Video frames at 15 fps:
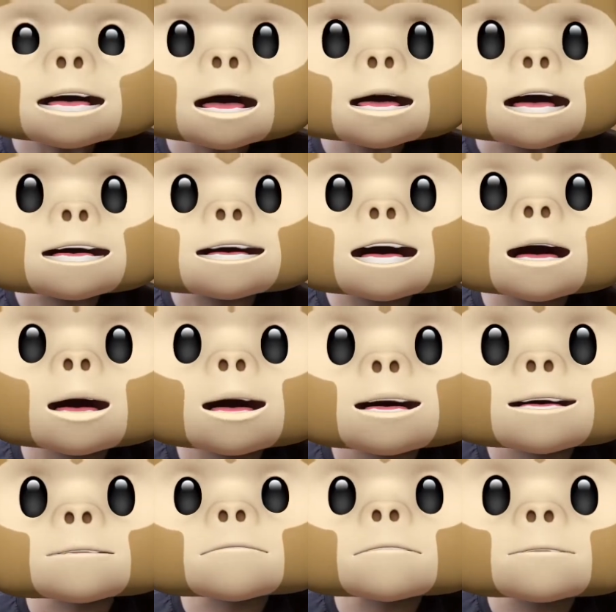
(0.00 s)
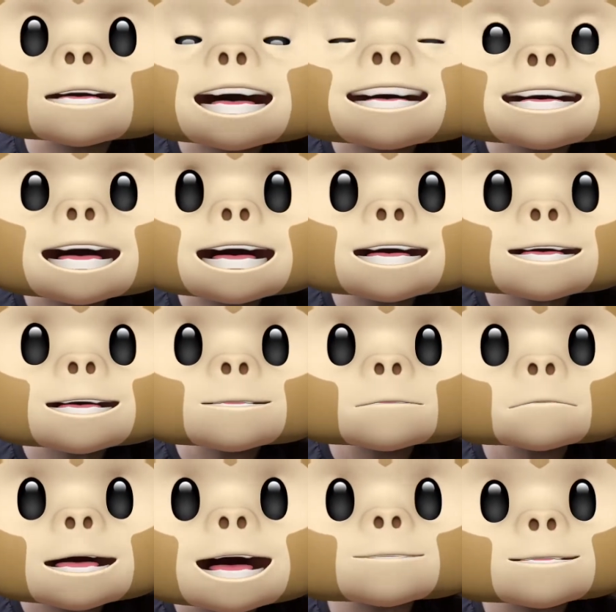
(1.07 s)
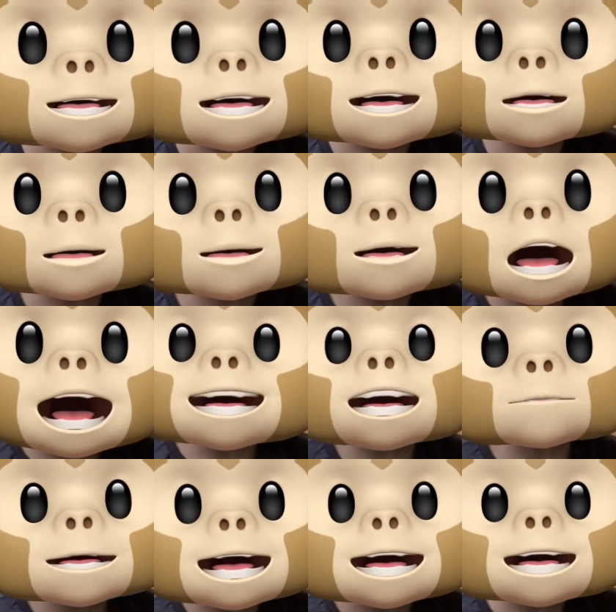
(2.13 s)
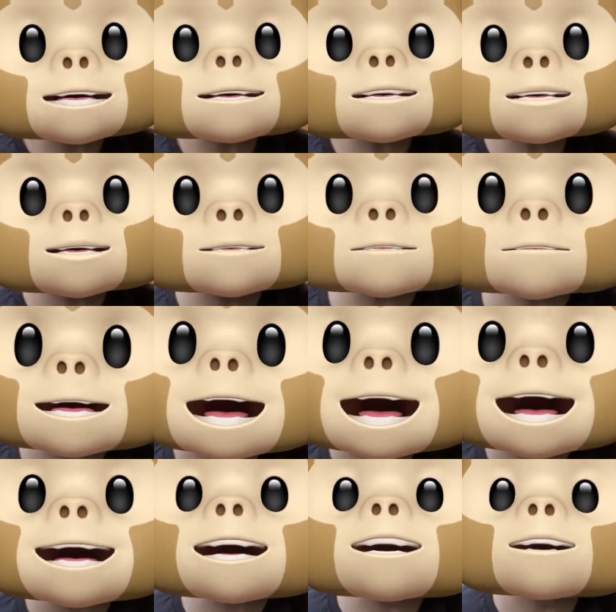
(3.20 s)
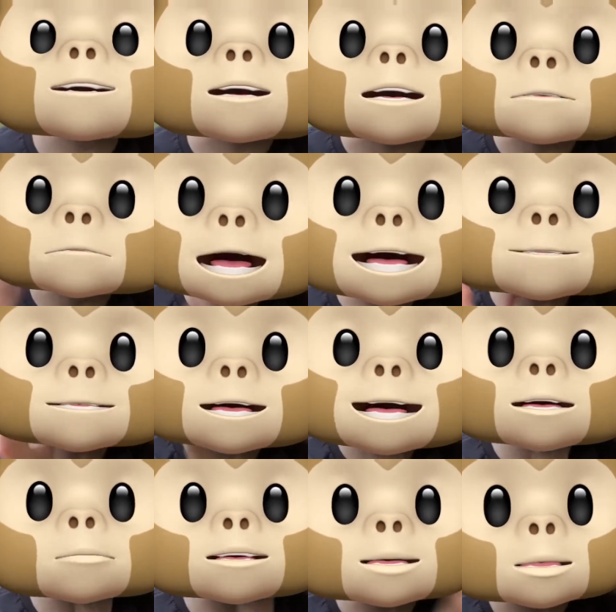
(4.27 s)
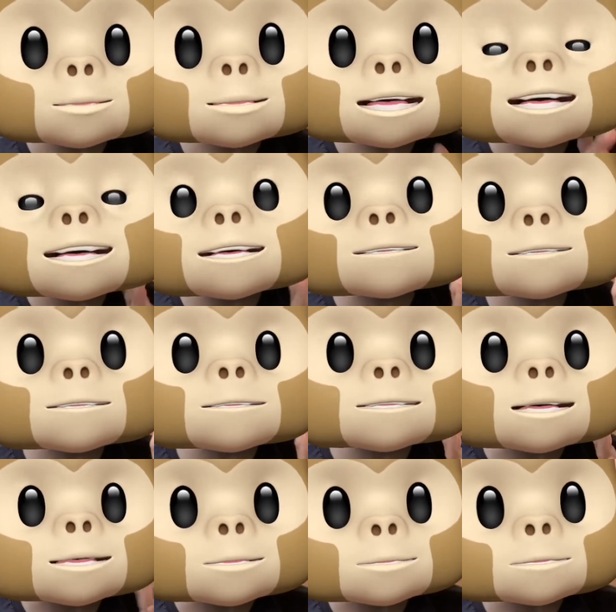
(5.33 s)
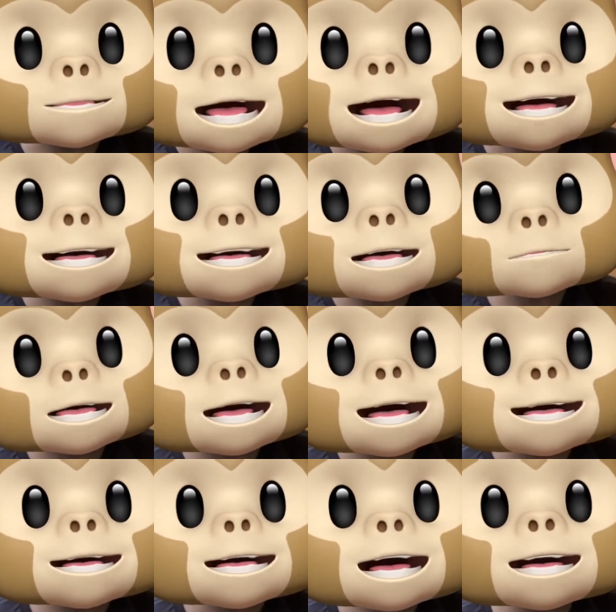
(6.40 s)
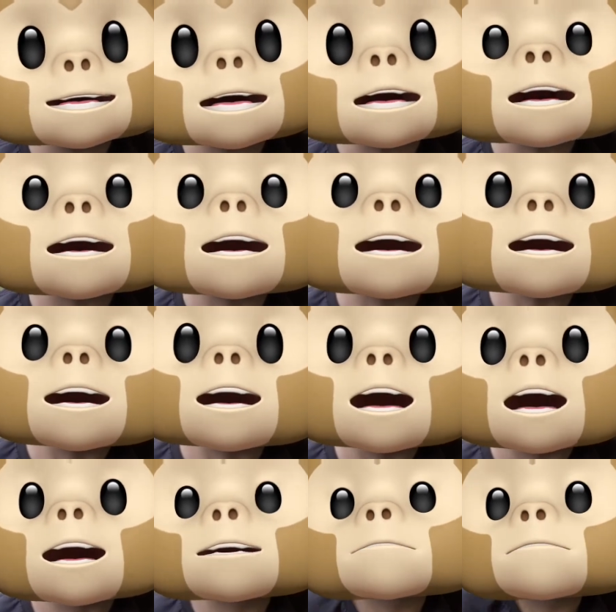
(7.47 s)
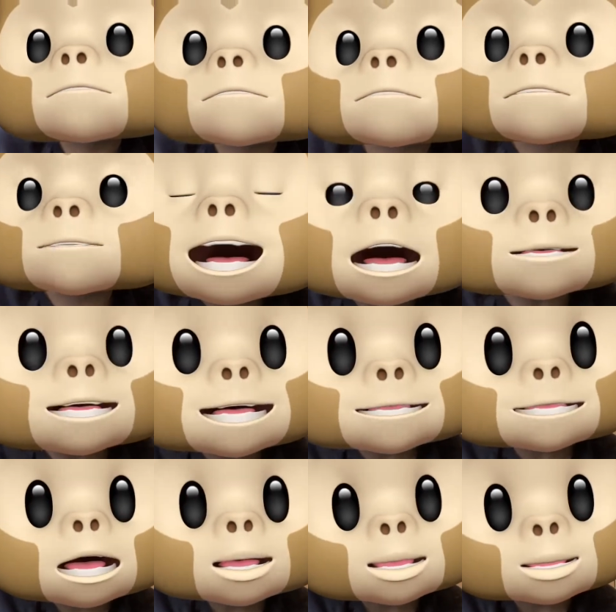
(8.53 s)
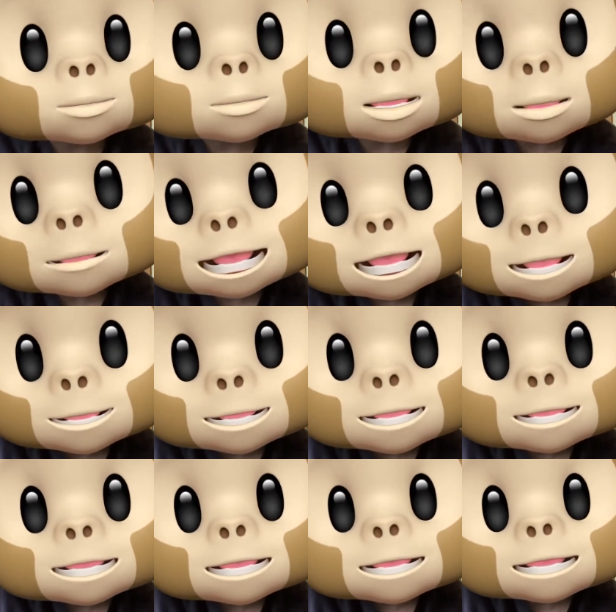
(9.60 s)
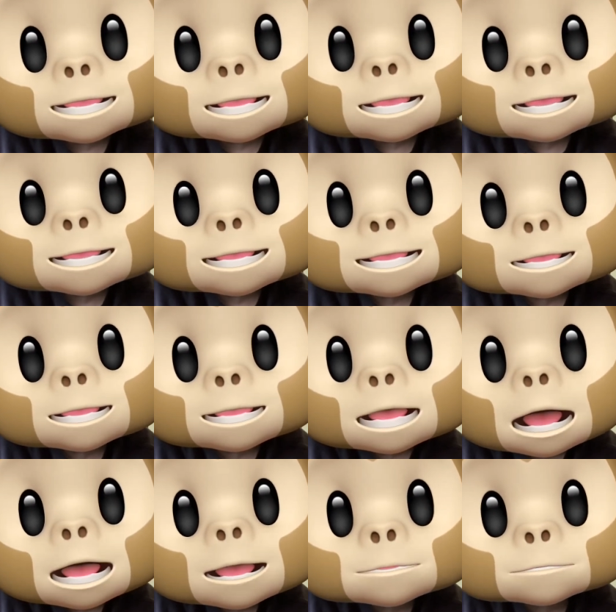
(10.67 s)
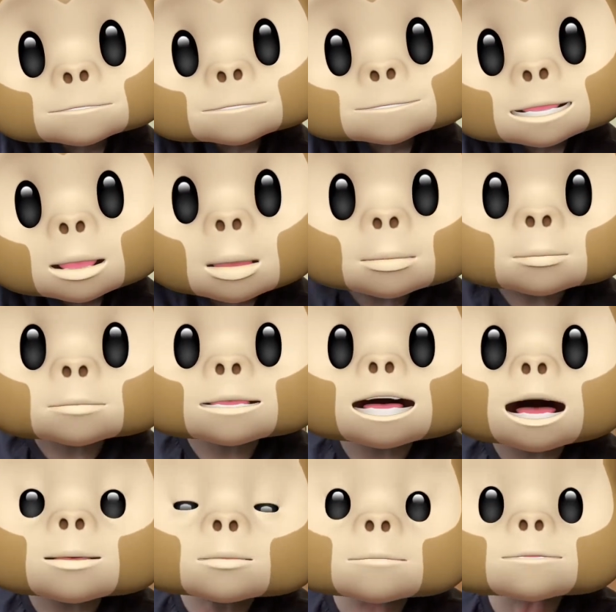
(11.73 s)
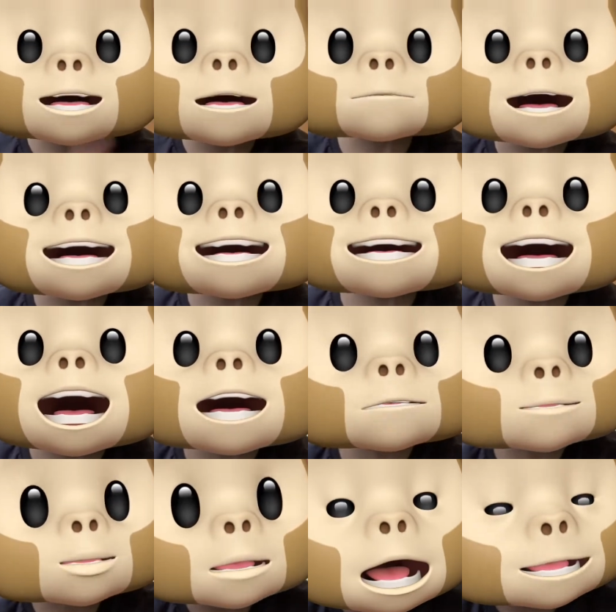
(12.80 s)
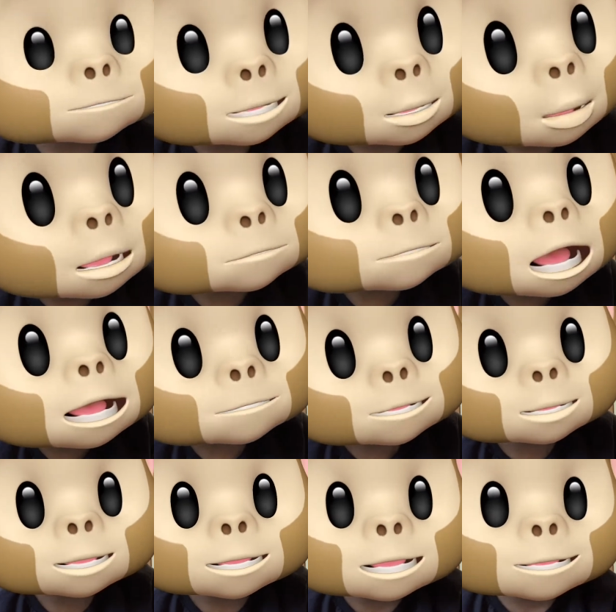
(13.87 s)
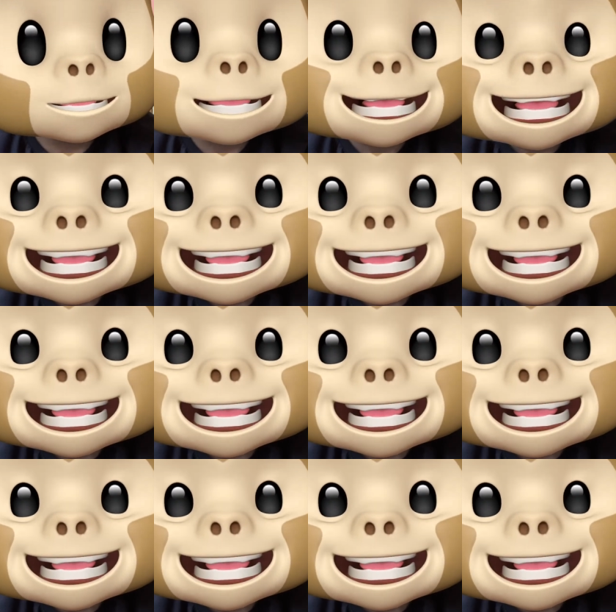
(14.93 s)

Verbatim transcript: Okay, or let's say Maverick or Iceman 2-pack or Maverick Goose 2-pack, something like that. Um, now that the new trailer is up, so this will be the best time to have their own pups, you know.